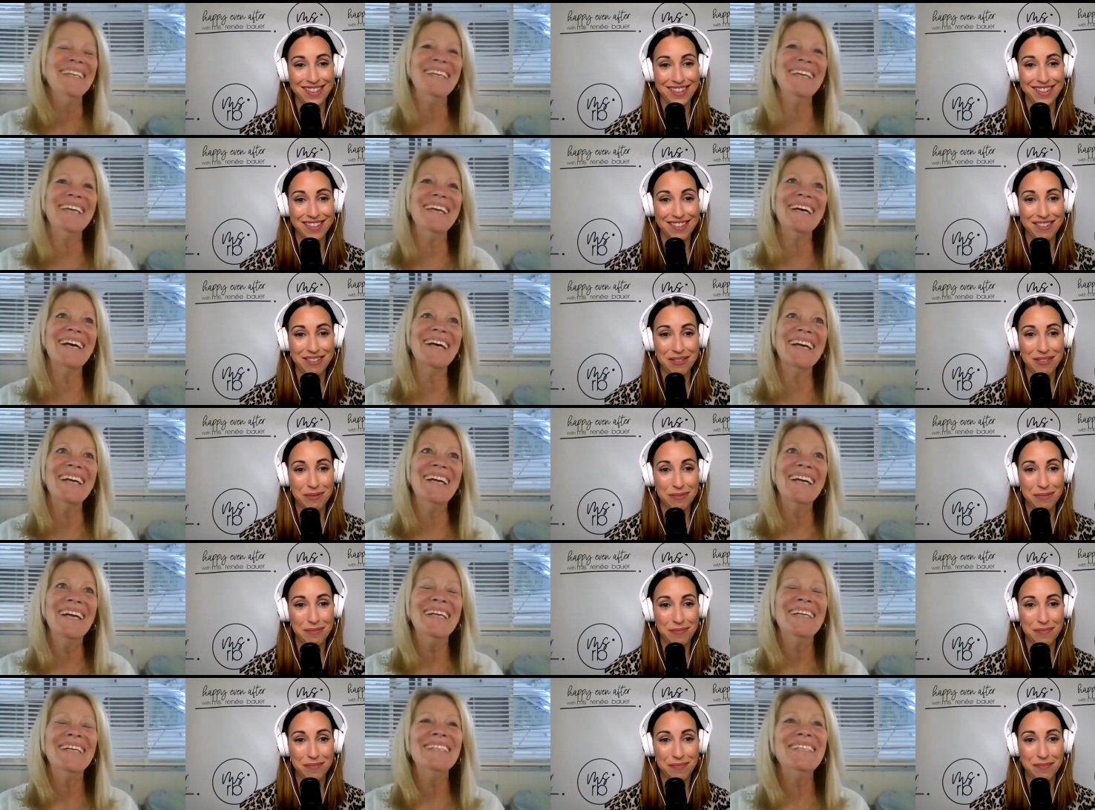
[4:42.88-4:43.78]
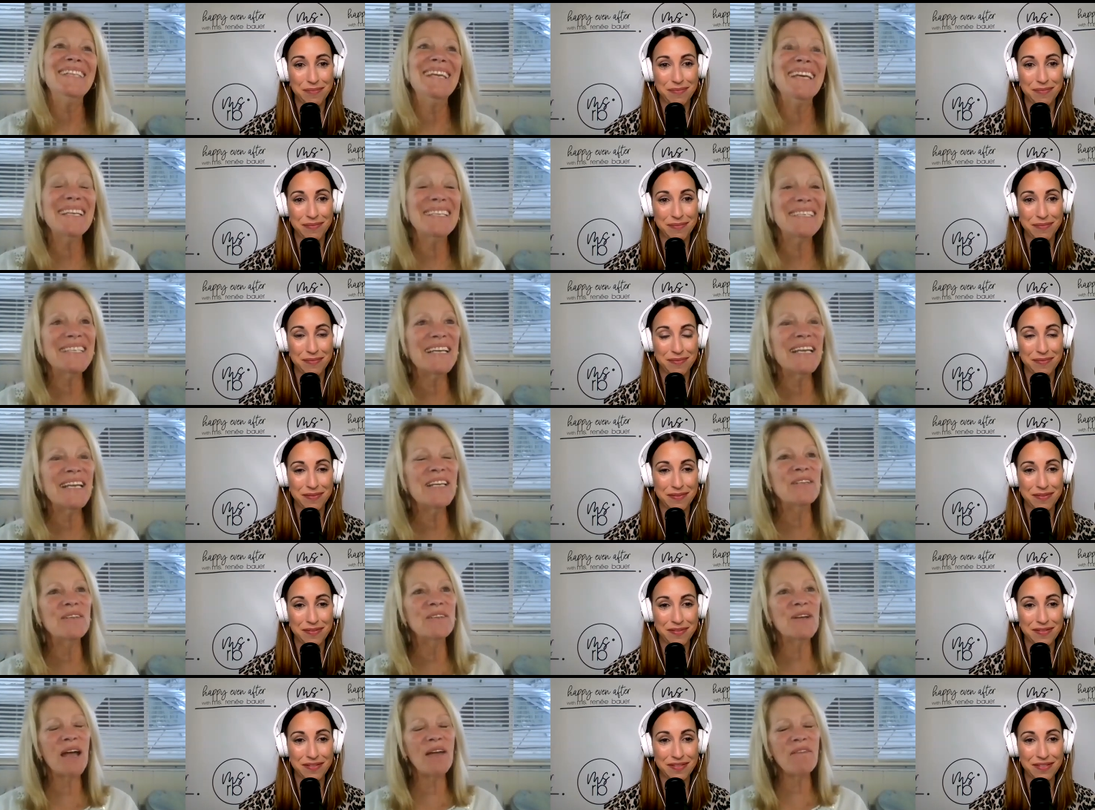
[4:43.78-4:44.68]
Speaker 1: yeah. Yes. It,
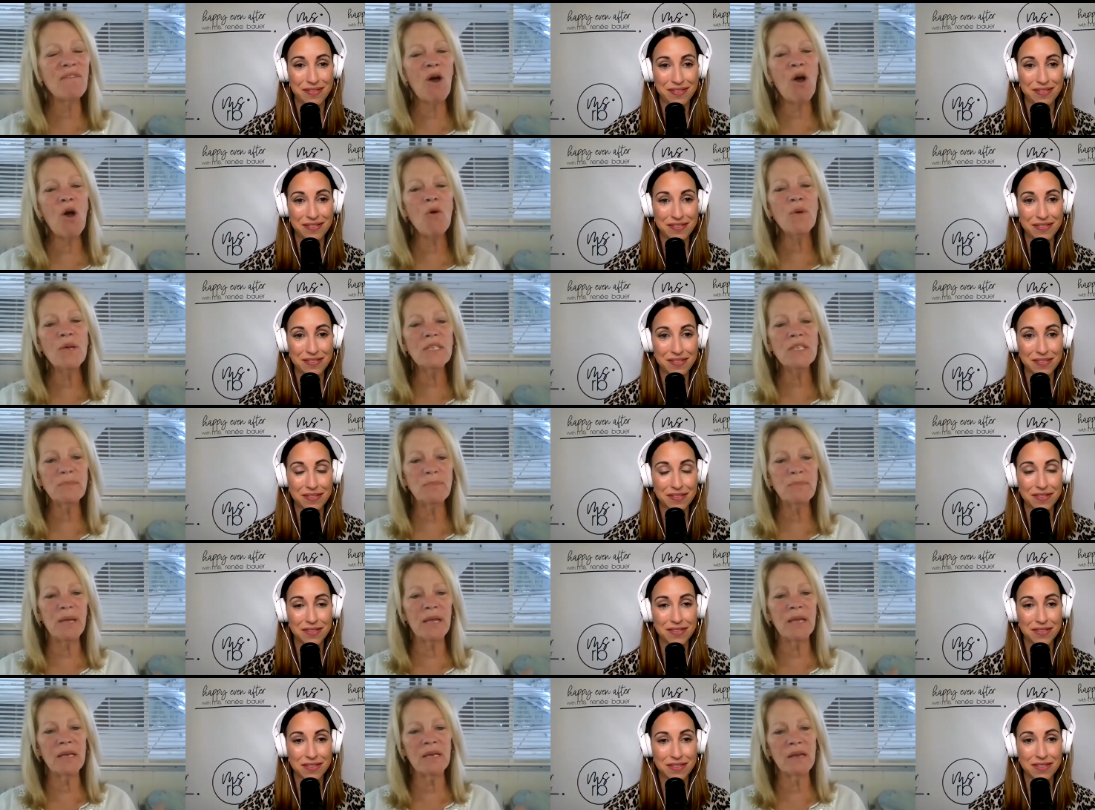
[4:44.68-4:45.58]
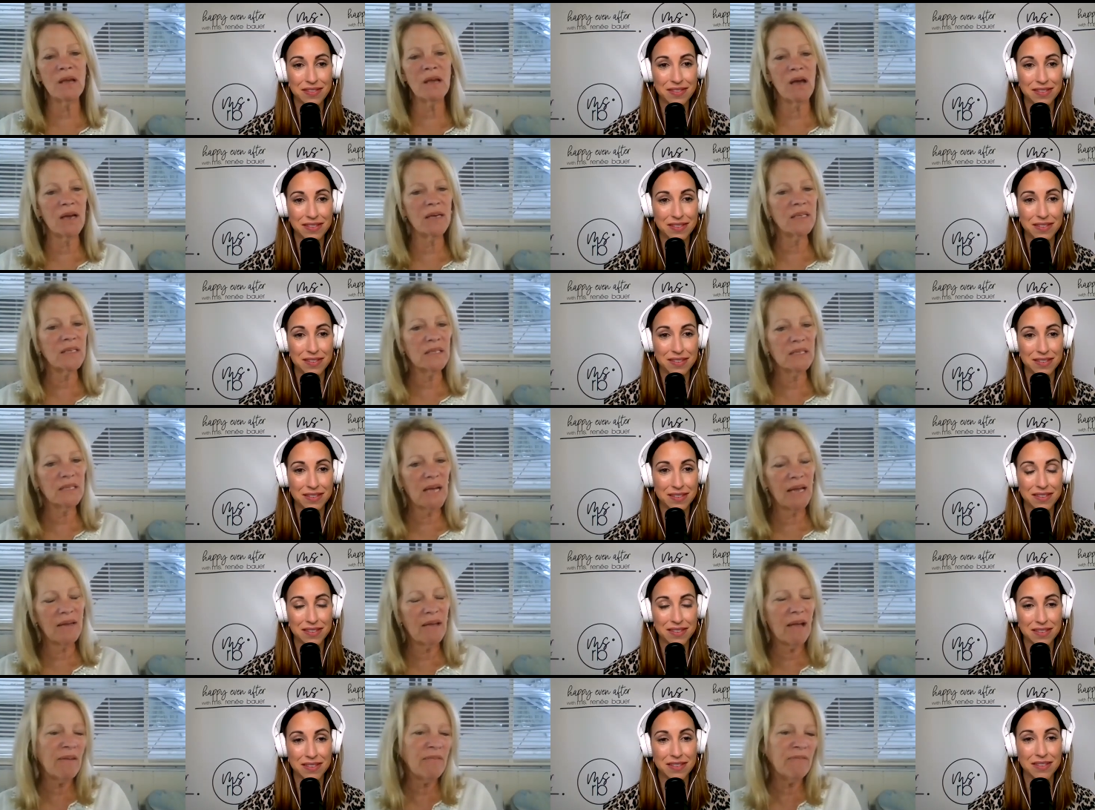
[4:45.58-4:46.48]
I've always been on a,
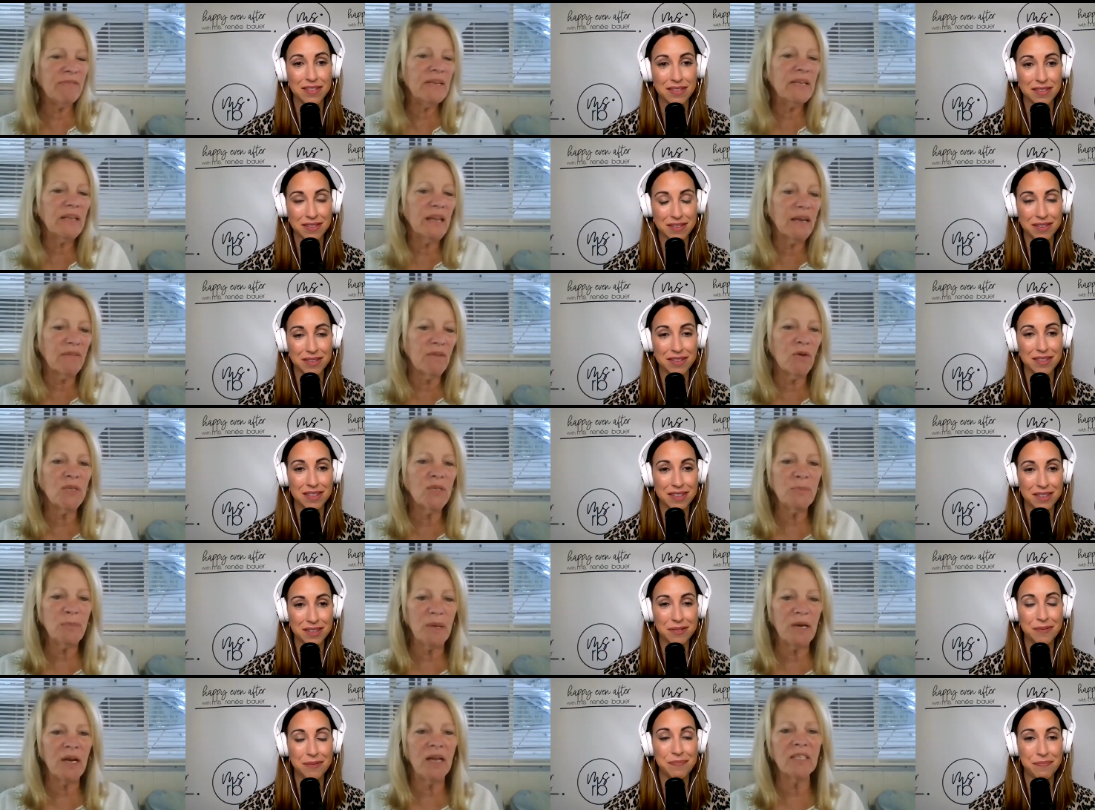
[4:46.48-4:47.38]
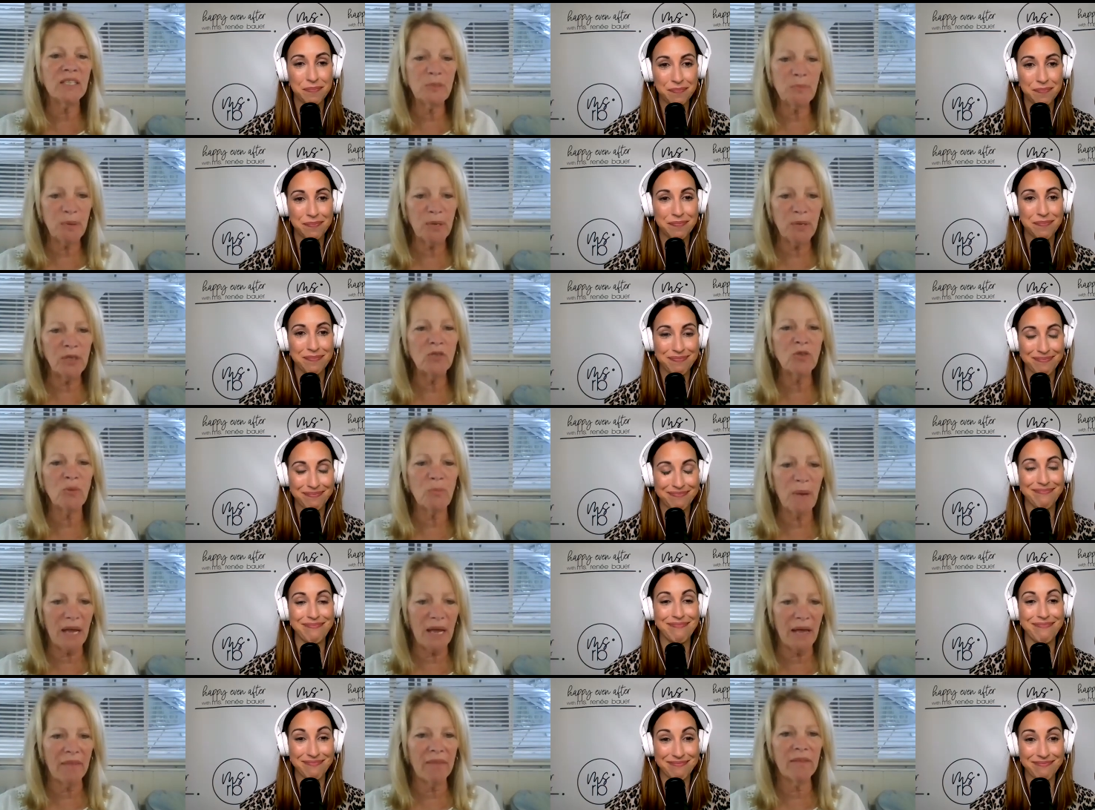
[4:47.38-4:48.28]
I, I feel I've always been on a spiritual path.